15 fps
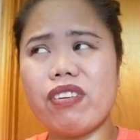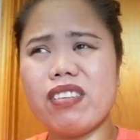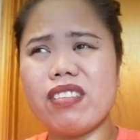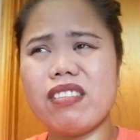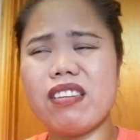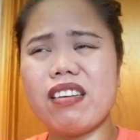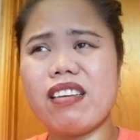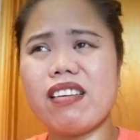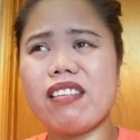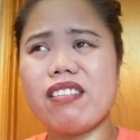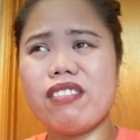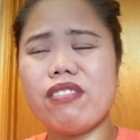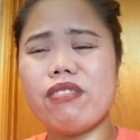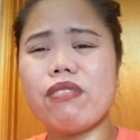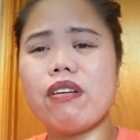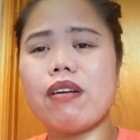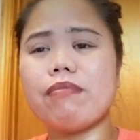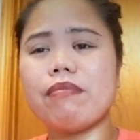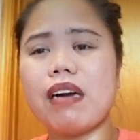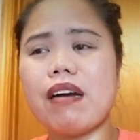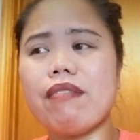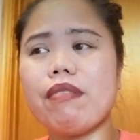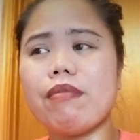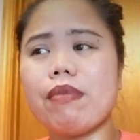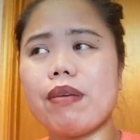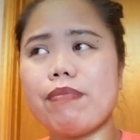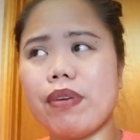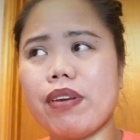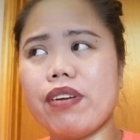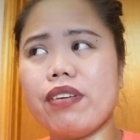It's like, you know, I'm having
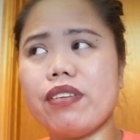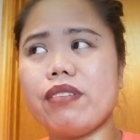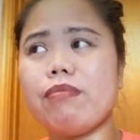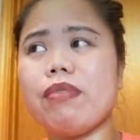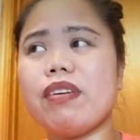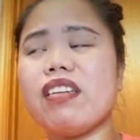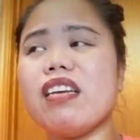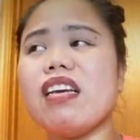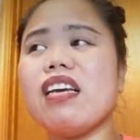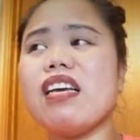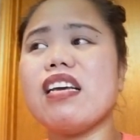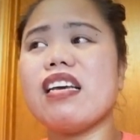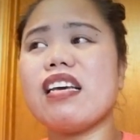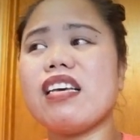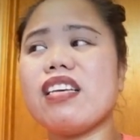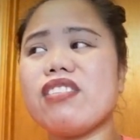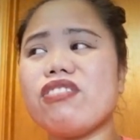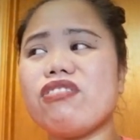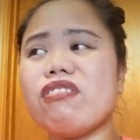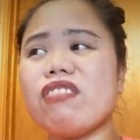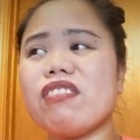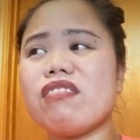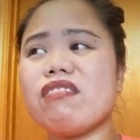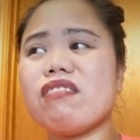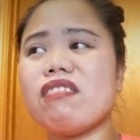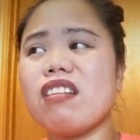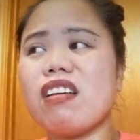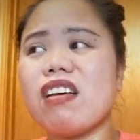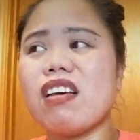my period, but it's just